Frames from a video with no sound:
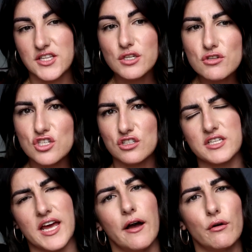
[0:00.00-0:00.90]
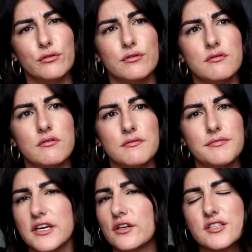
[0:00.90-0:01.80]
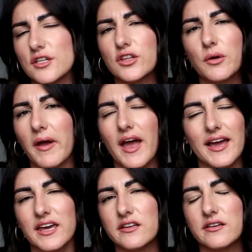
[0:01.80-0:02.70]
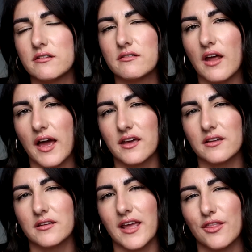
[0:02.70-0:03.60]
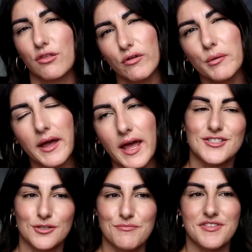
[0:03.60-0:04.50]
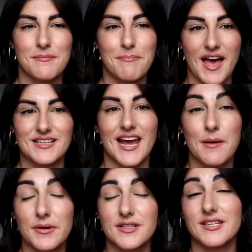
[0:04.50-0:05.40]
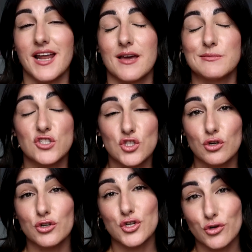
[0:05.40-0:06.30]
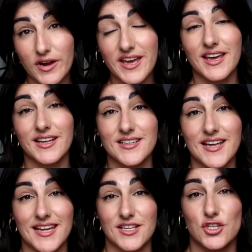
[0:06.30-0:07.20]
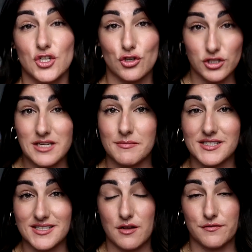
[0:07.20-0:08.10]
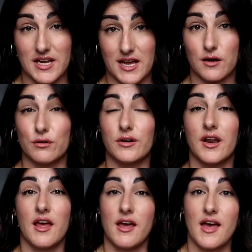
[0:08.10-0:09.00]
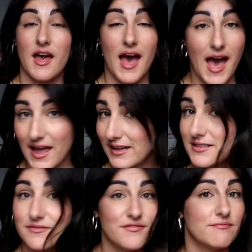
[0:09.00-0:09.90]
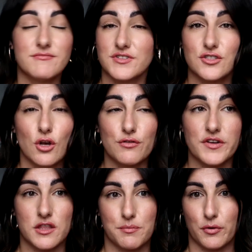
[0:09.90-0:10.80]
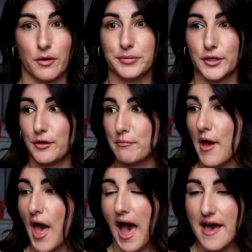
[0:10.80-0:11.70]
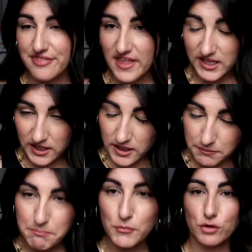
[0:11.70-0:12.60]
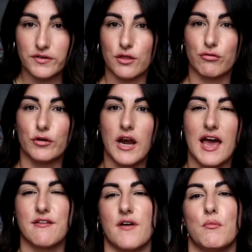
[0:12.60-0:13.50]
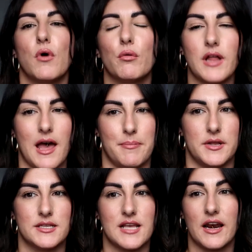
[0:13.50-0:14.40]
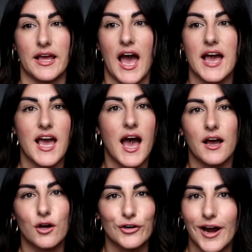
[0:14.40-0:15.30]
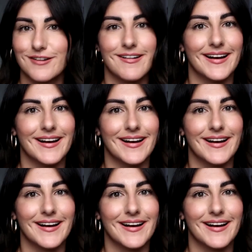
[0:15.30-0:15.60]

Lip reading: do shut down. It's the only way I can get through it. Something bad happens and I am so trained in shutting myself down and solving the problem and then moving through life. And what will happen is, like, I can't cry